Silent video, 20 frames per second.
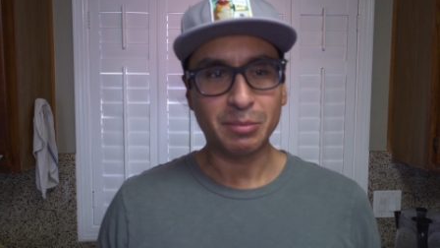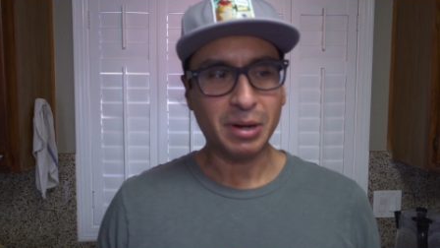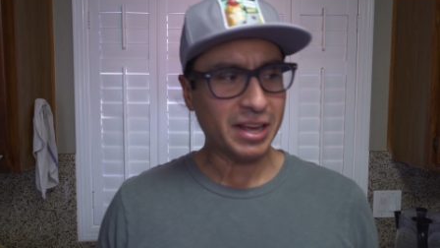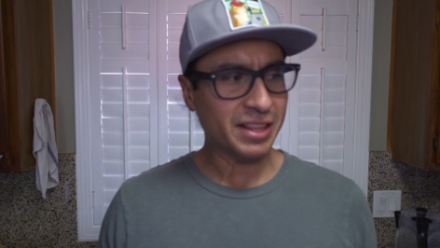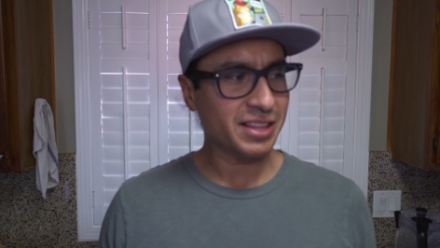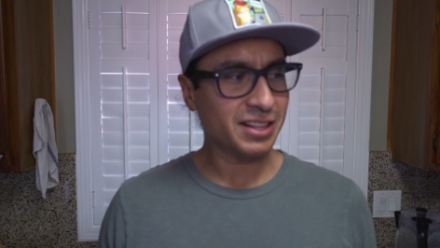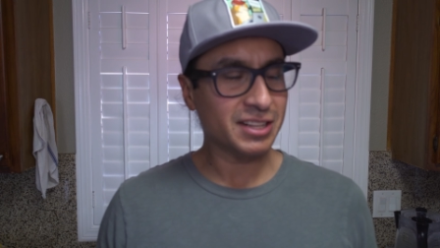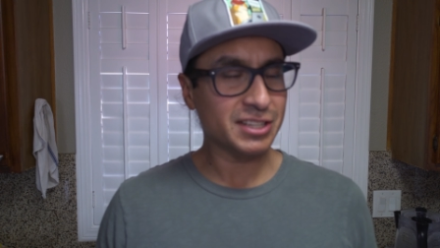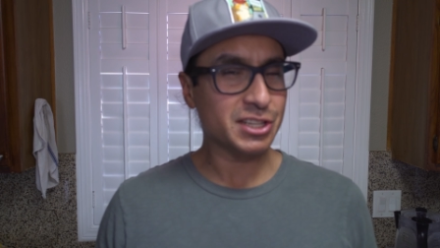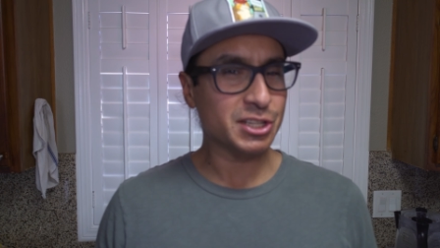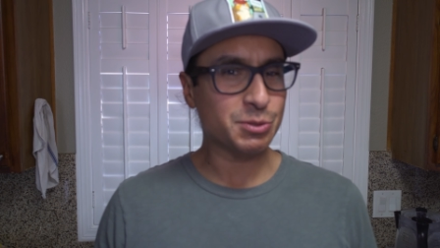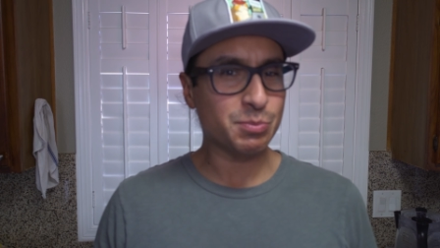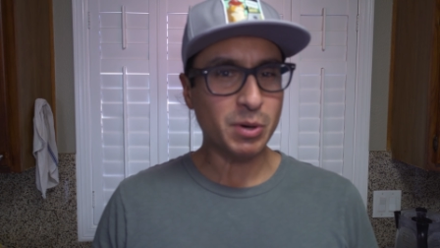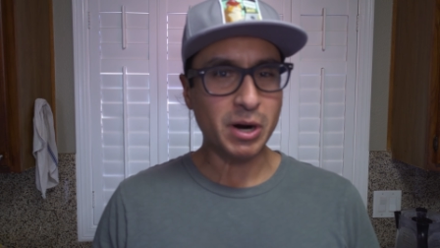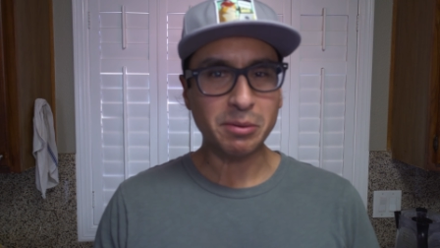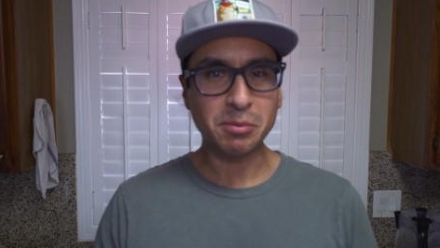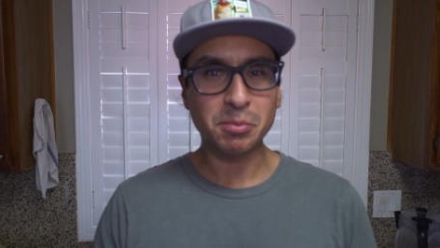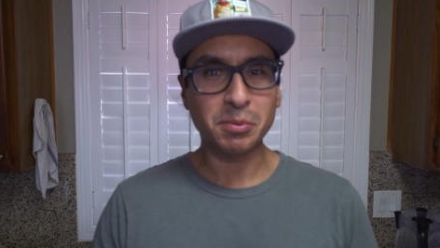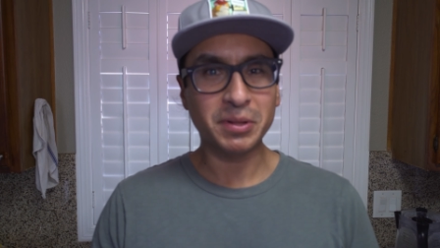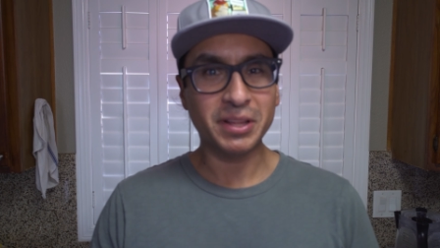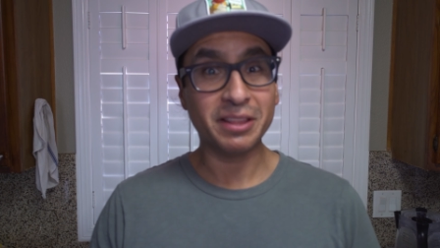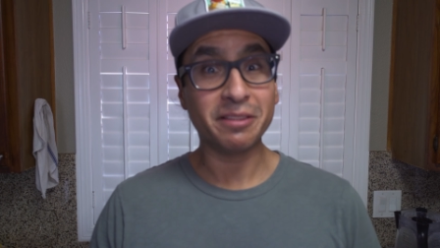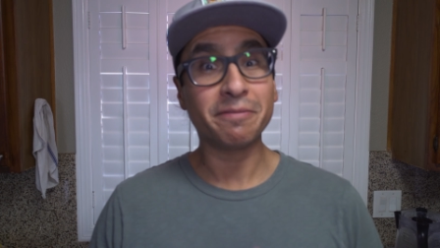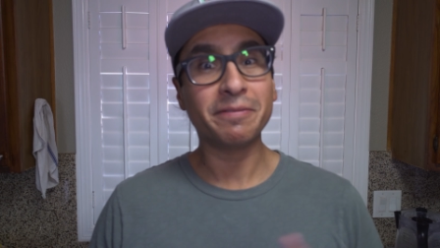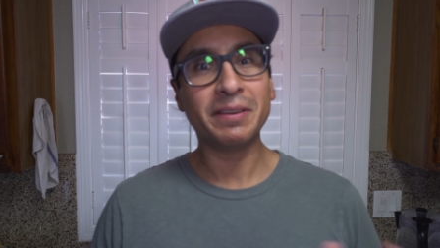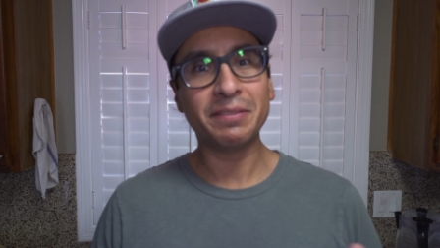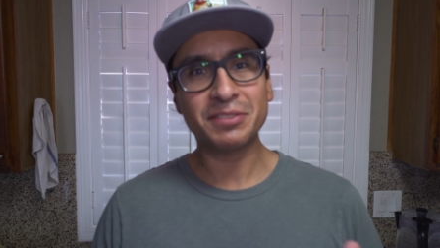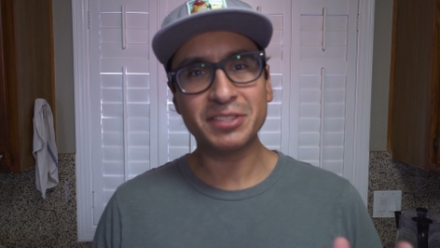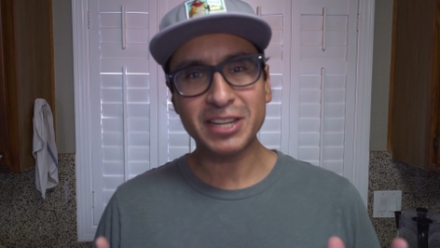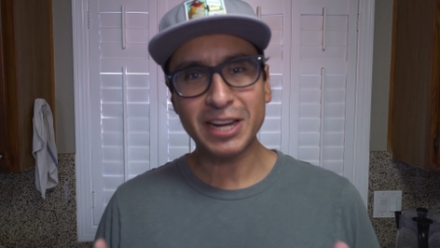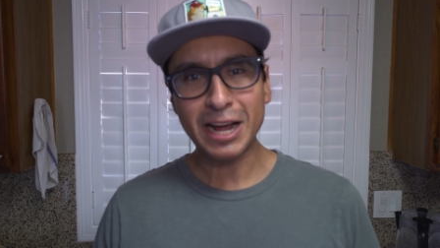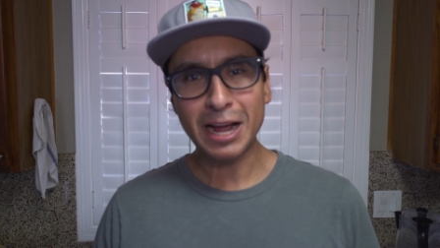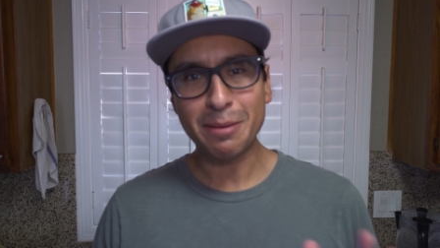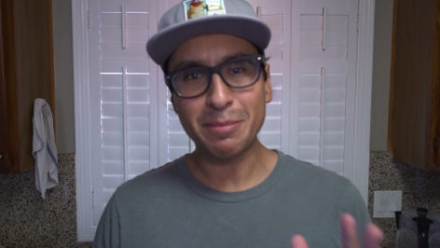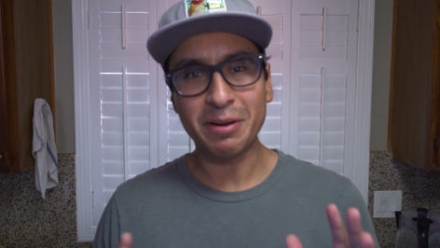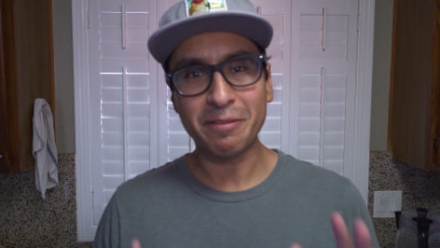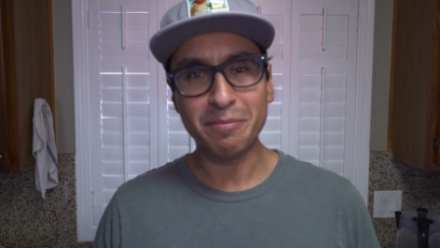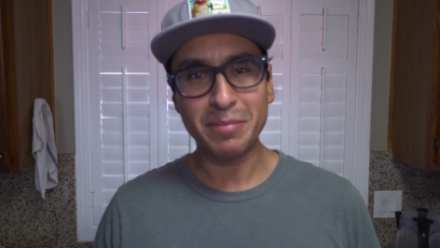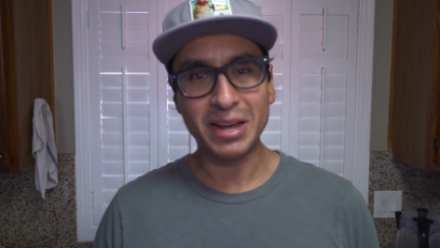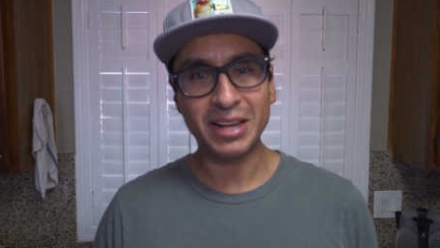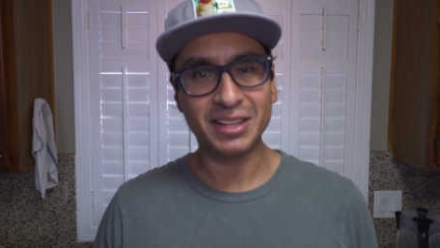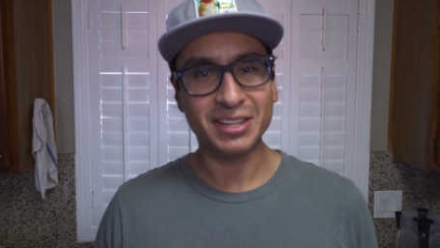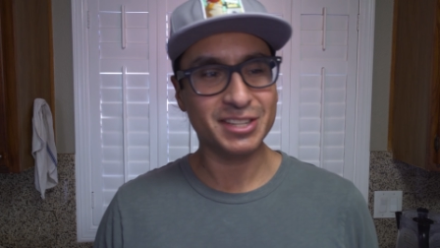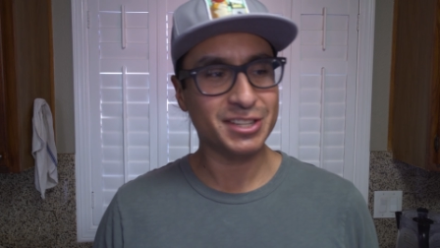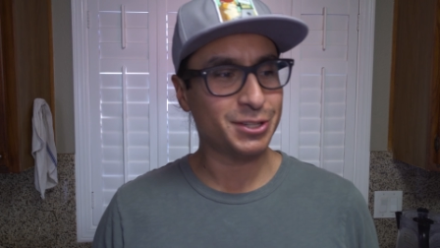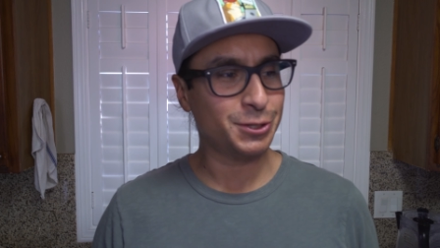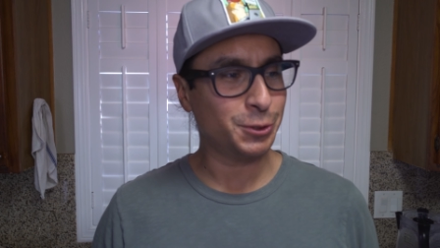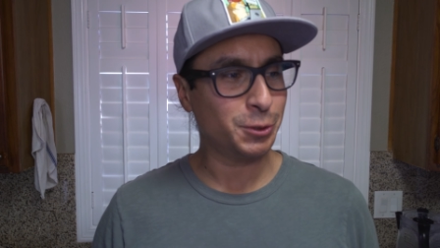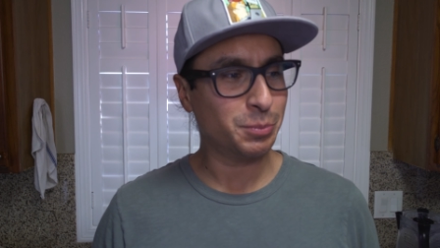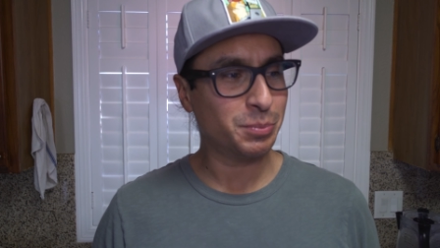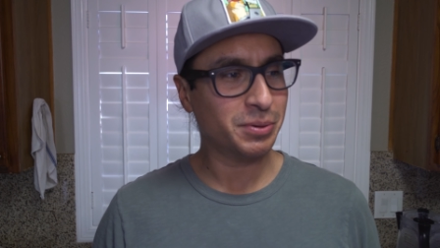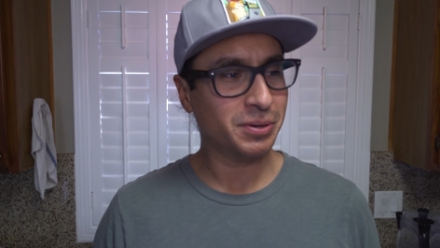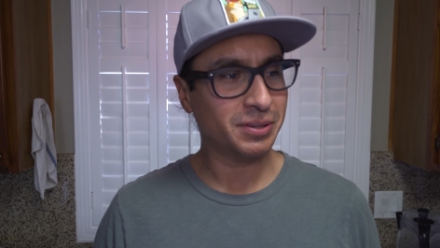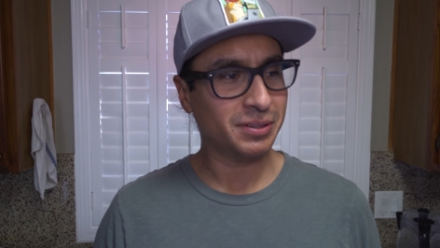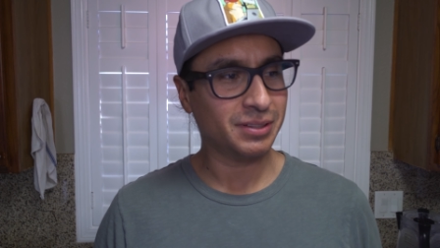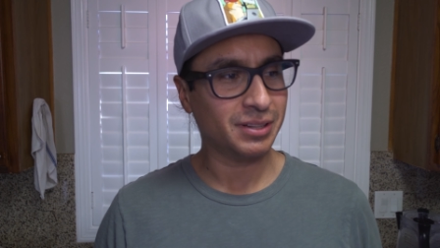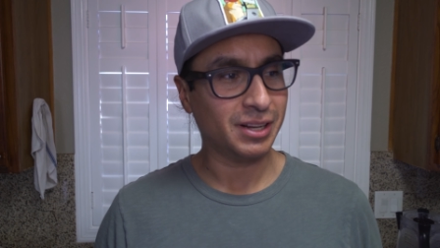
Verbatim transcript: I think this is probably the fifth time I've made this soup.